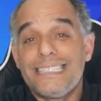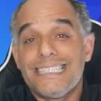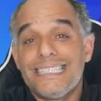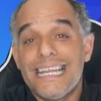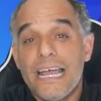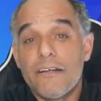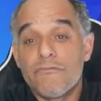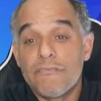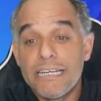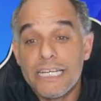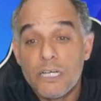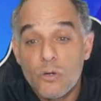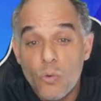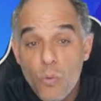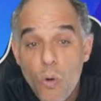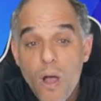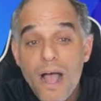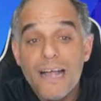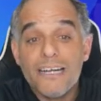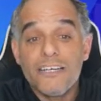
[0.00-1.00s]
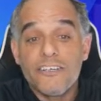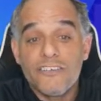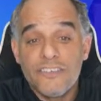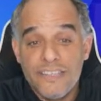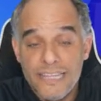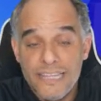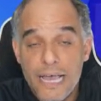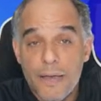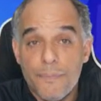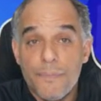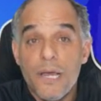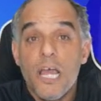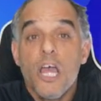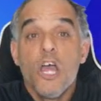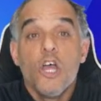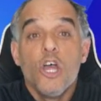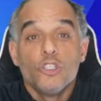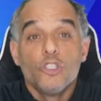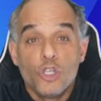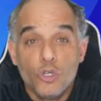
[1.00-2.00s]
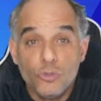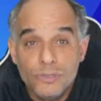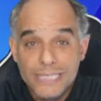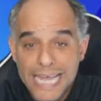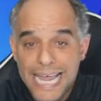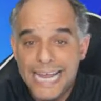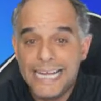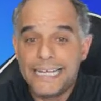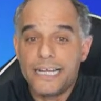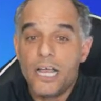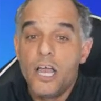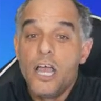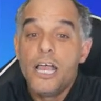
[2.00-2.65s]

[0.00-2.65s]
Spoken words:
that required them to take